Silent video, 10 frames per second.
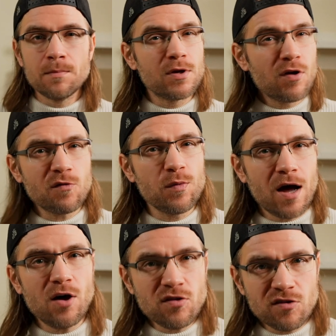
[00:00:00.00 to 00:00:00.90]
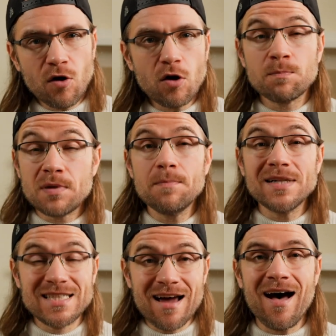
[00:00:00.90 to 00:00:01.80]
Because without salt, people
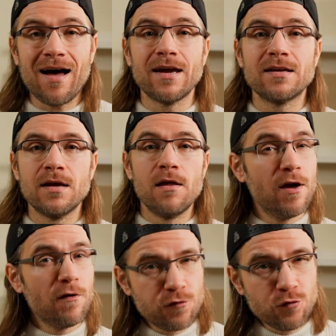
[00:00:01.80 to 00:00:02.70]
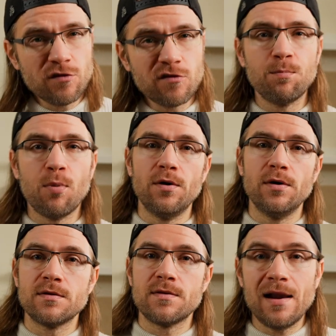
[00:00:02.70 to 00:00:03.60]
died. Their food
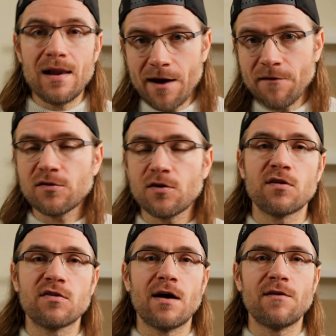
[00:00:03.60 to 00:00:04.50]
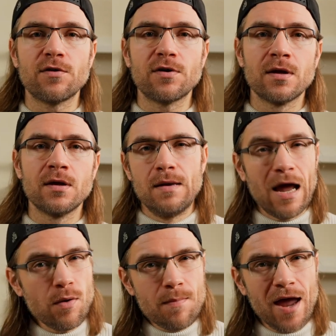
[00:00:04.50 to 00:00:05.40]
spoiled, their livestock suffered.
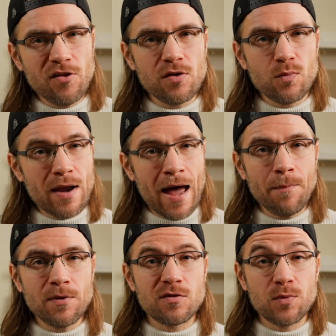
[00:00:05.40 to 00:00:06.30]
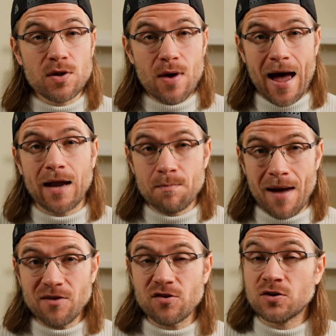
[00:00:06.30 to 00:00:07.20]
Now imagine what happens when you add
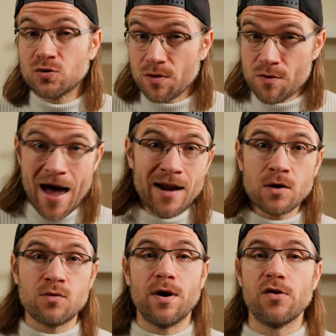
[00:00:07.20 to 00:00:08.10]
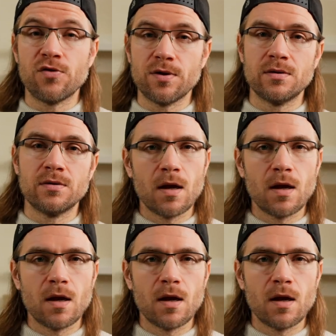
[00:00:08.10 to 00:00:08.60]
magic to that equation.